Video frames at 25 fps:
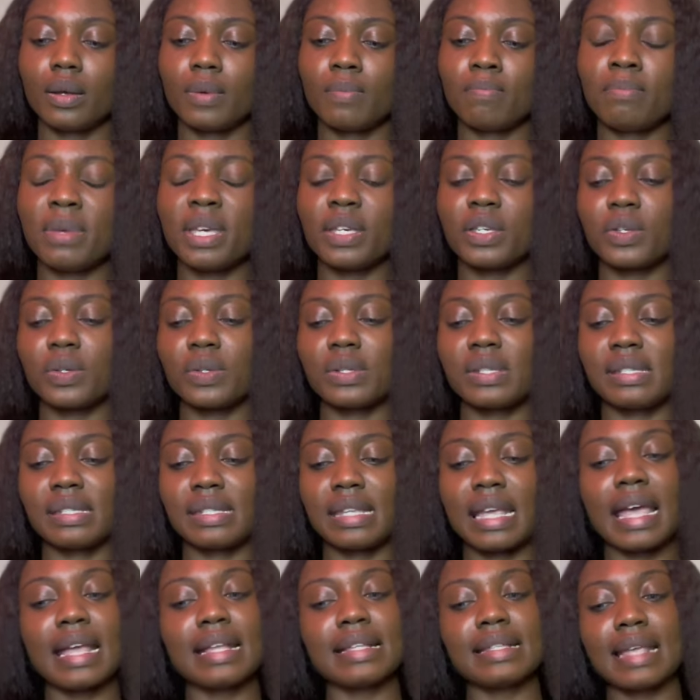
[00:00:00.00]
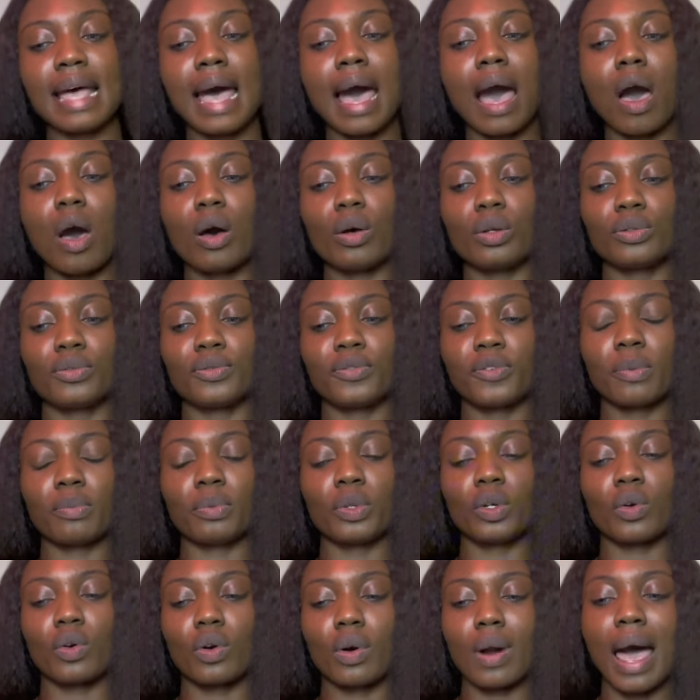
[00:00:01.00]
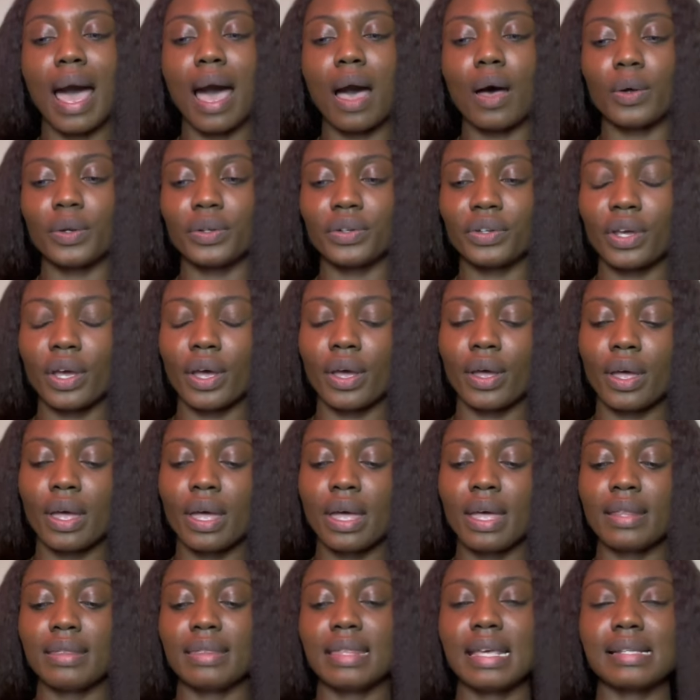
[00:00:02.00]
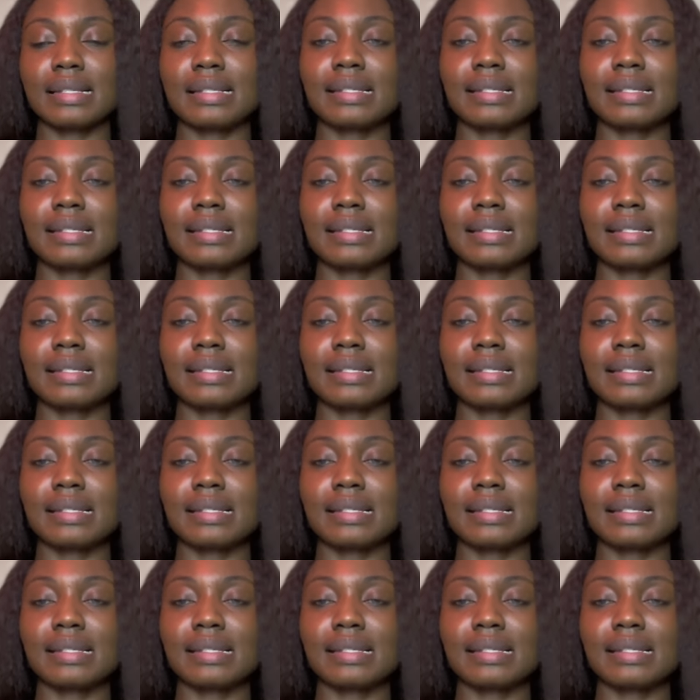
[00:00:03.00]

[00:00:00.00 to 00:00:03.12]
make you stand out from the crowd. There's